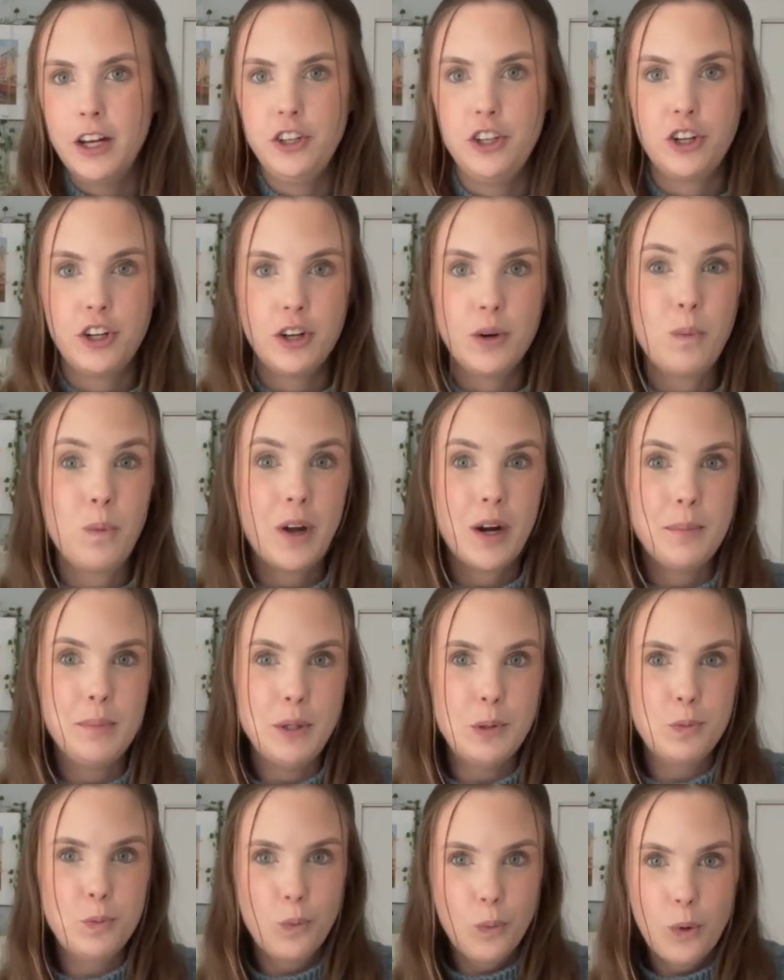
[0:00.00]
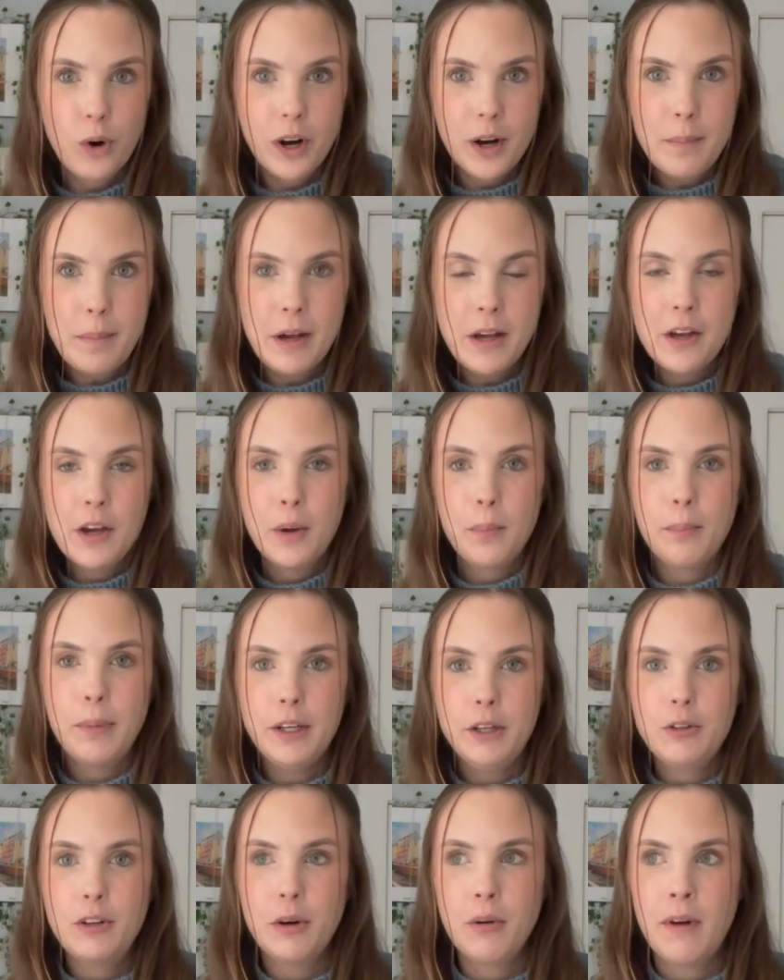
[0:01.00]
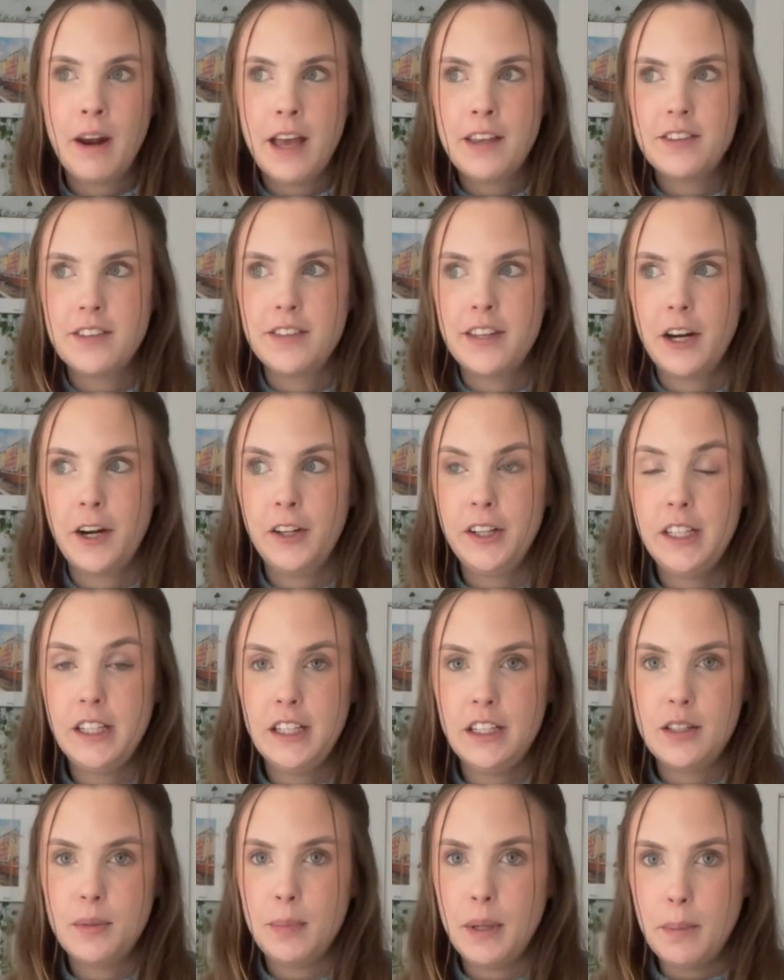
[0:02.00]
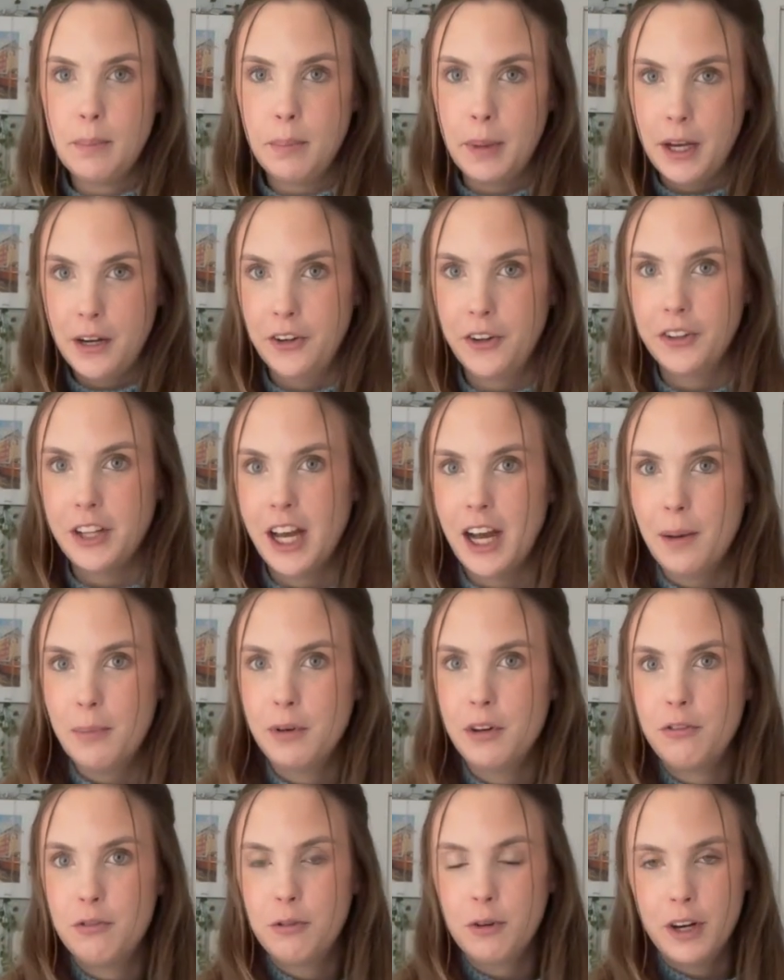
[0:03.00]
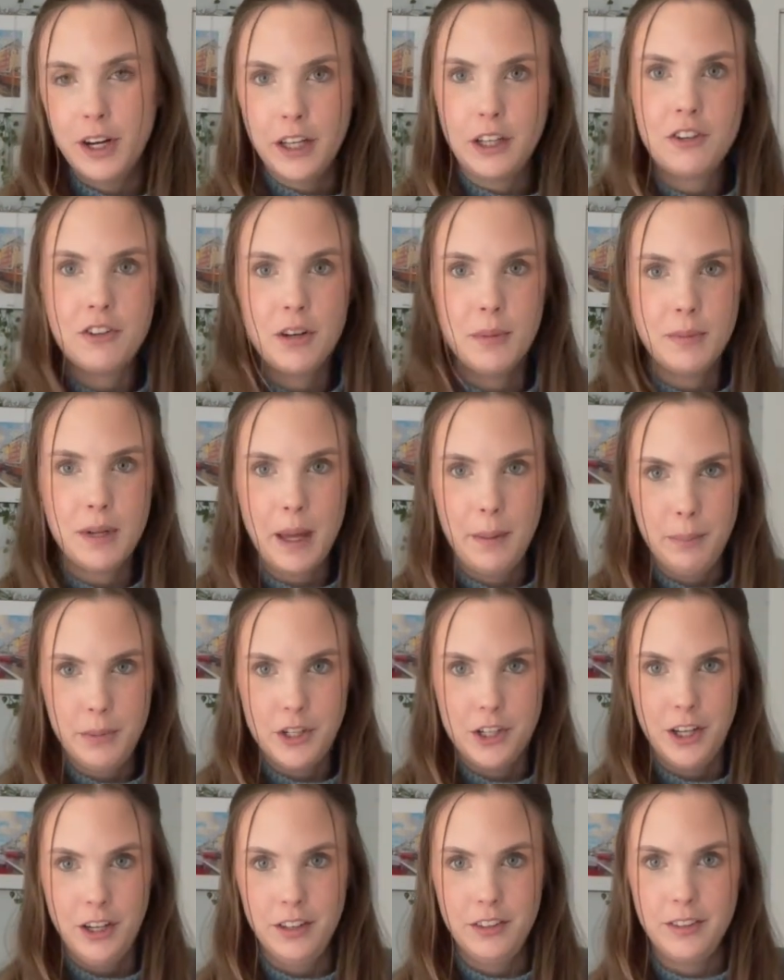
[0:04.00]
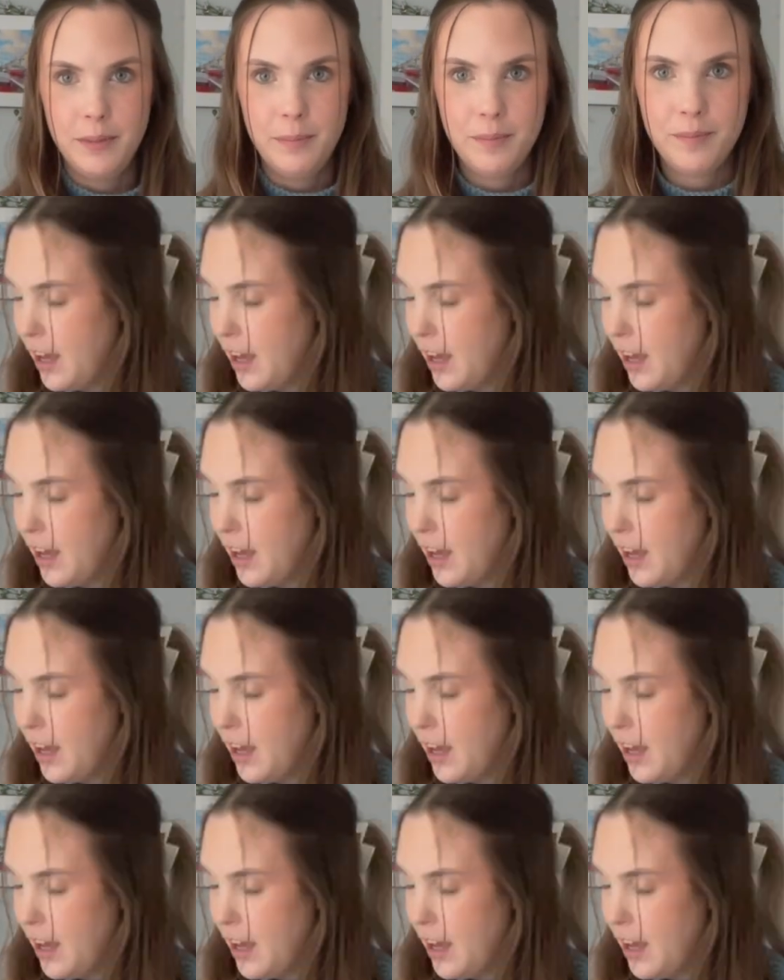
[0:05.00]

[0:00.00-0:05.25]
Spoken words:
You're going to want to be warm, but you don't necessarily need to be bundled up for extreme temperatures.